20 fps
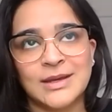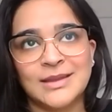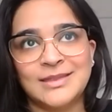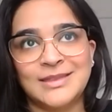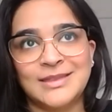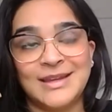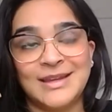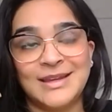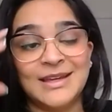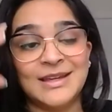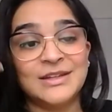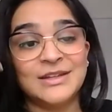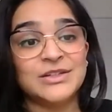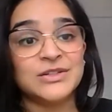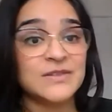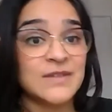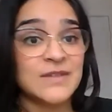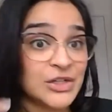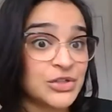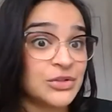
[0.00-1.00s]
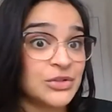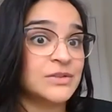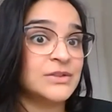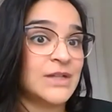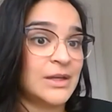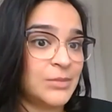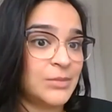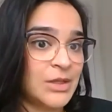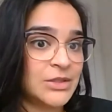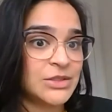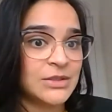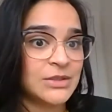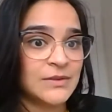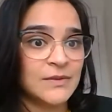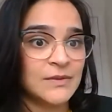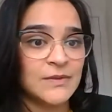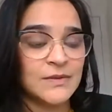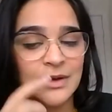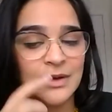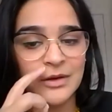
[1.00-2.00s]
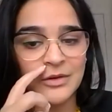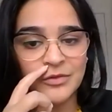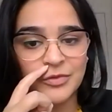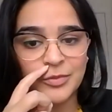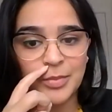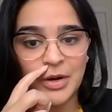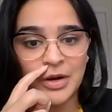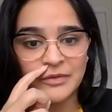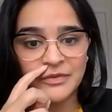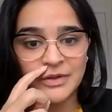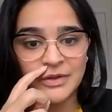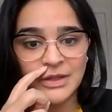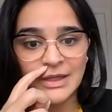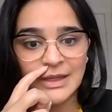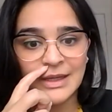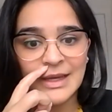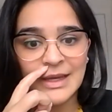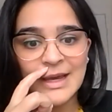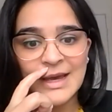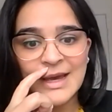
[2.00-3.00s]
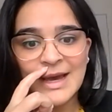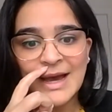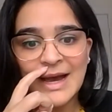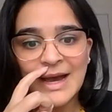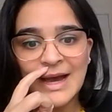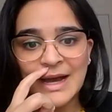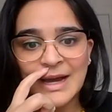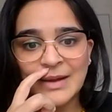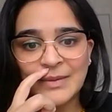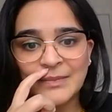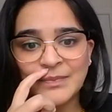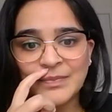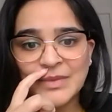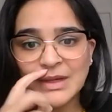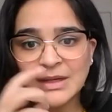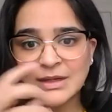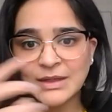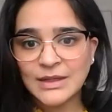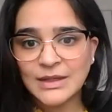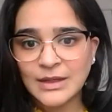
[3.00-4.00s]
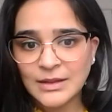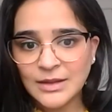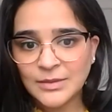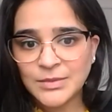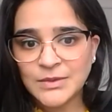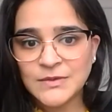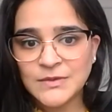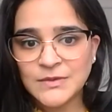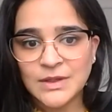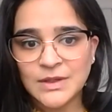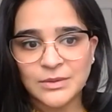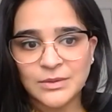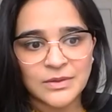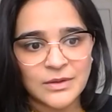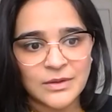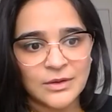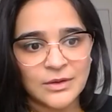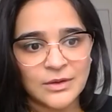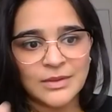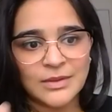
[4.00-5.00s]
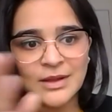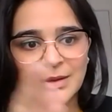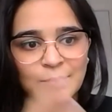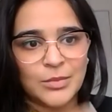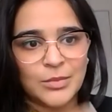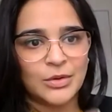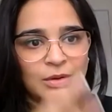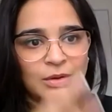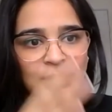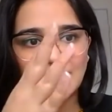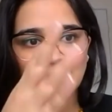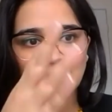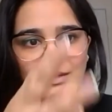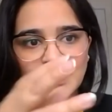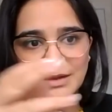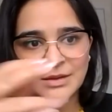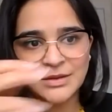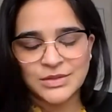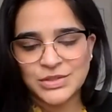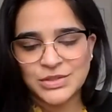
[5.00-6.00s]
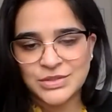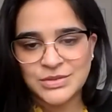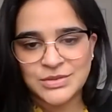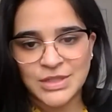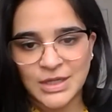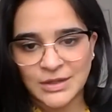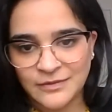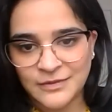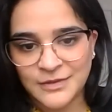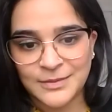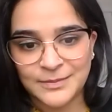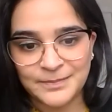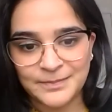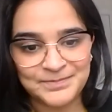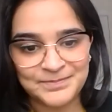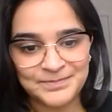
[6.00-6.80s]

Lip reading: the intersectional dimensions of poverty? Anita, let me start with you, and then Mohy, and then Jennefer.